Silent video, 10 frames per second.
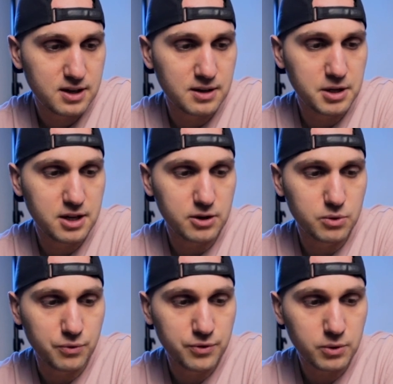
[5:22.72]
come here
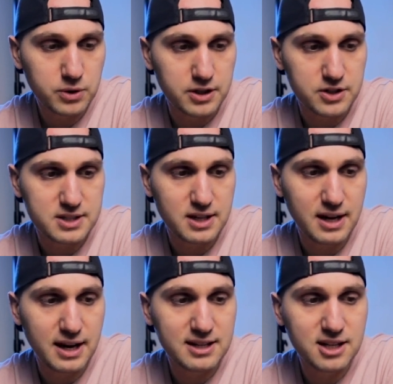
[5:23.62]
to filters,
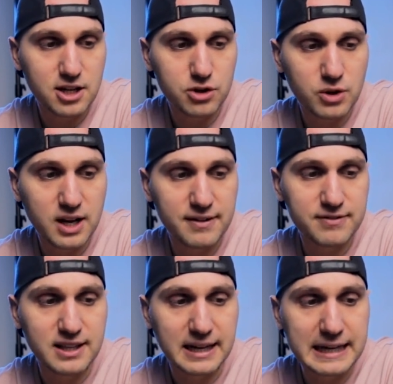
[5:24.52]
and here you
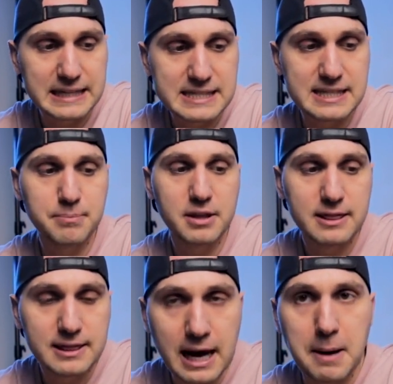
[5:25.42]
have the custom
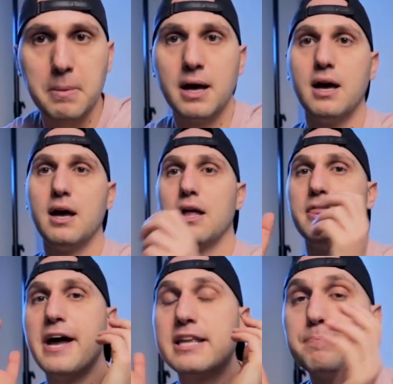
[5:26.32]
tab.
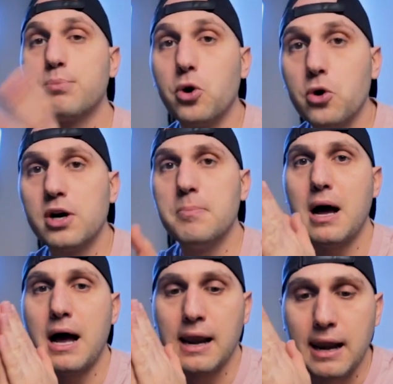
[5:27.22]
That program
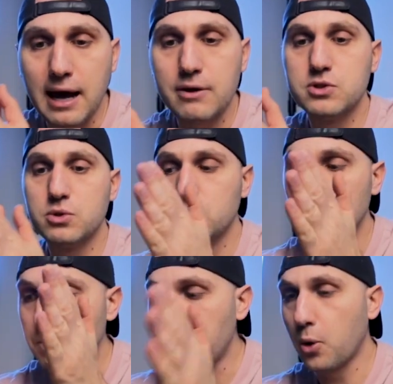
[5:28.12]
allows you
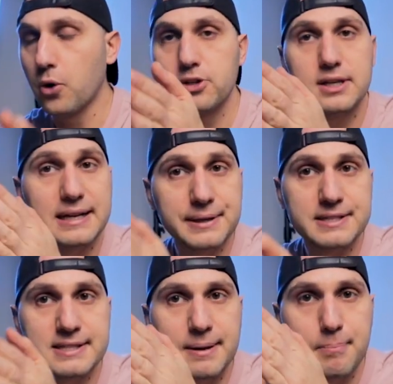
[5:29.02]
to import
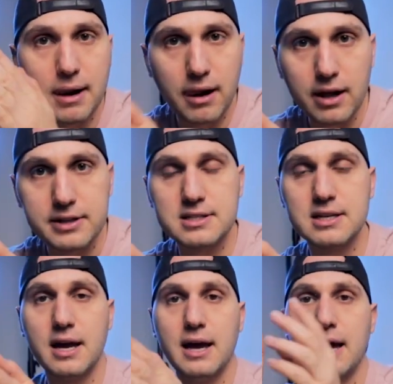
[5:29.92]
custom
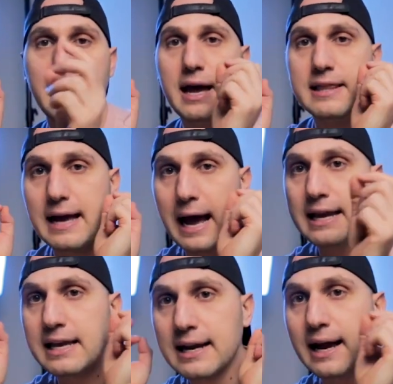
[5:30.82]
LUTs, and
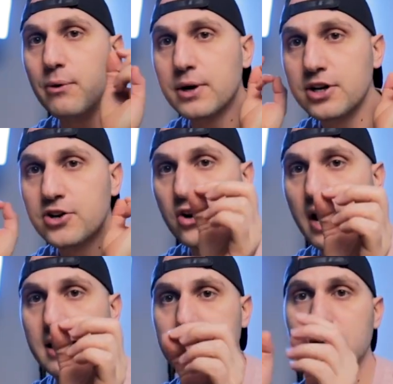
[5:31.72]
I can cover
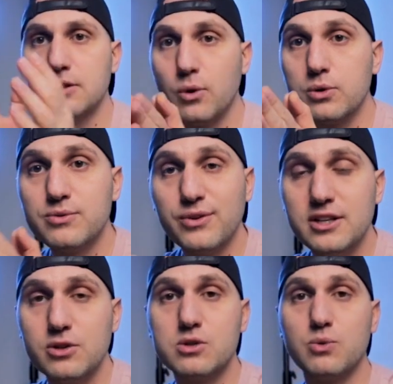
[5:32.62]
grade those
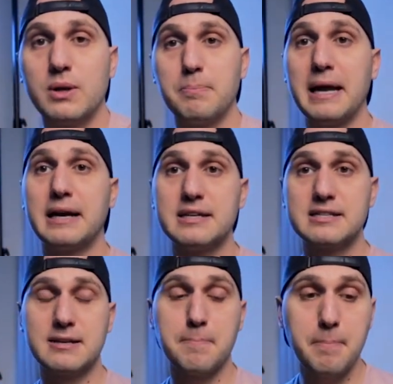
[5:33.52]
videos with my
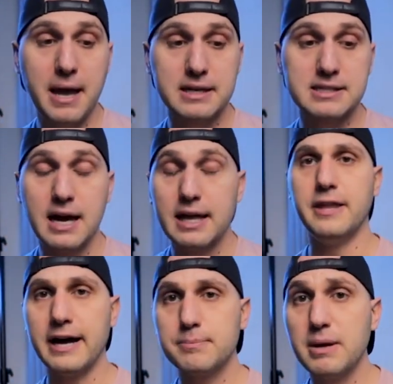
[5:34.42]
custom packs.
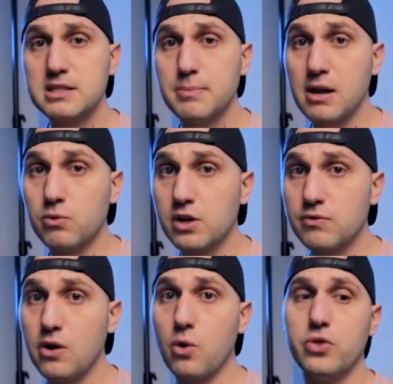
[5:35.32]
That makes my
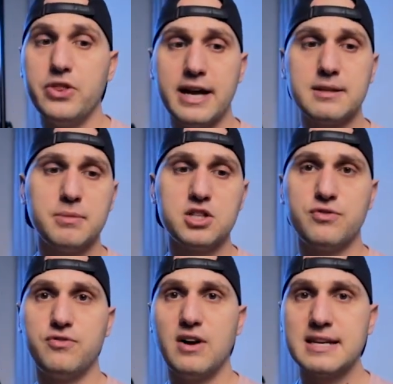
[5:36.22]
workflow that
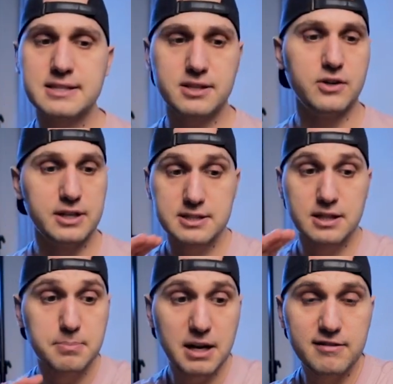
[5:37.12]
much faster. It's
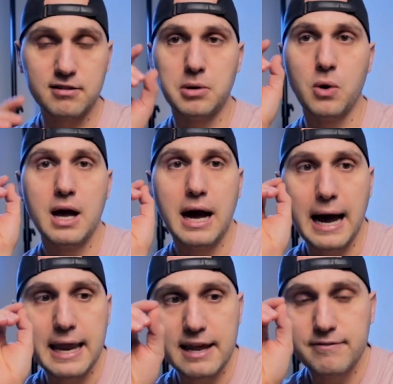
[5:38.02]
unbelievable.
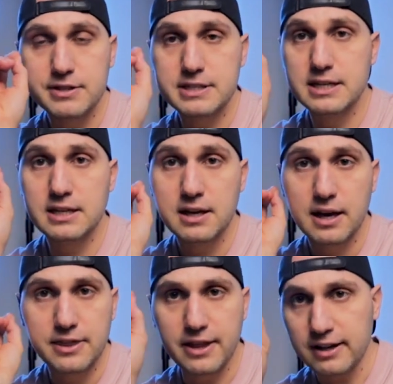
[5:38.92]
I never seen
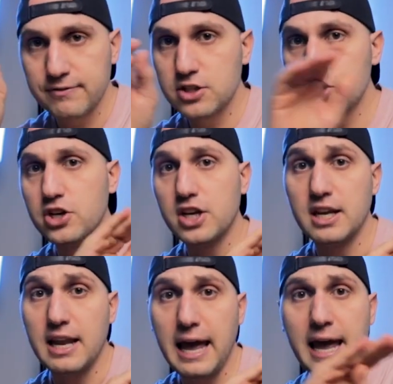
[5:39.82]
that feature
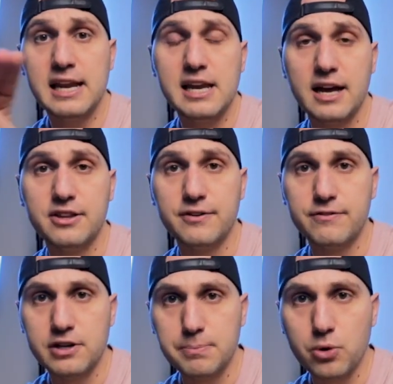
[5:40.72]
in any other free